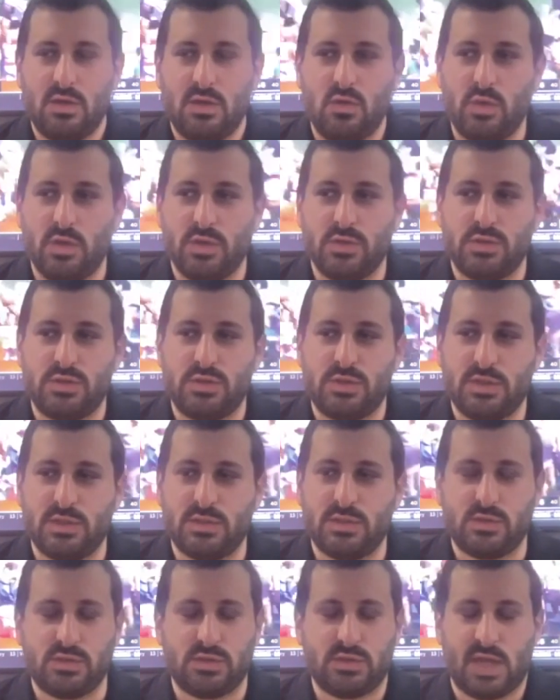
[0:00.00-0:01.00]
which
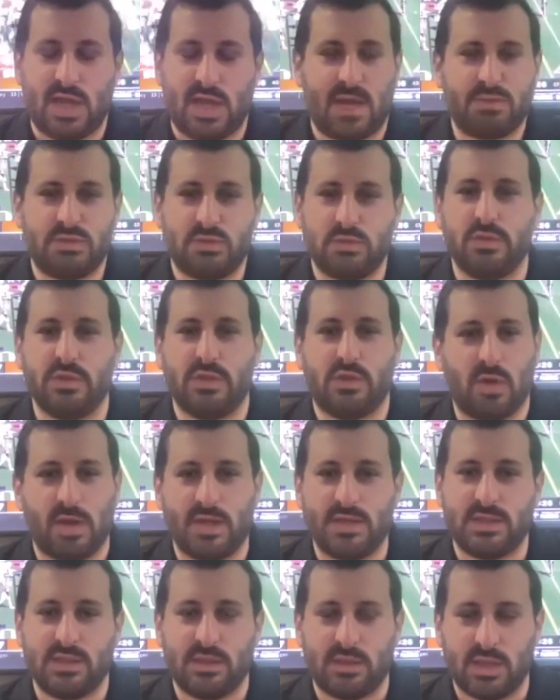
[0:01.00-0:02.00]
is just an absolutely
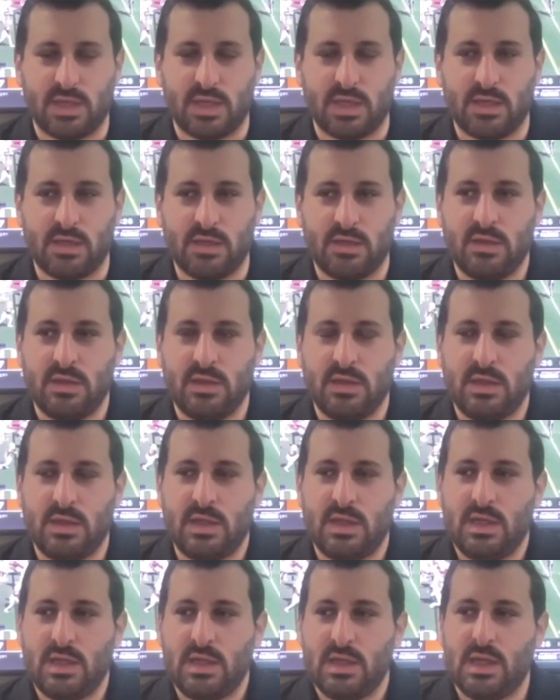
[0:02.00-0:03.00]
crazy thing,
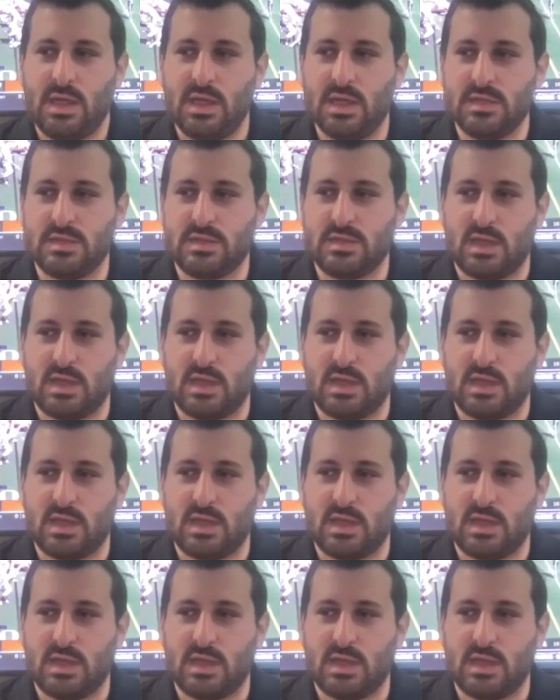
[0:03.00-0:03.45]
is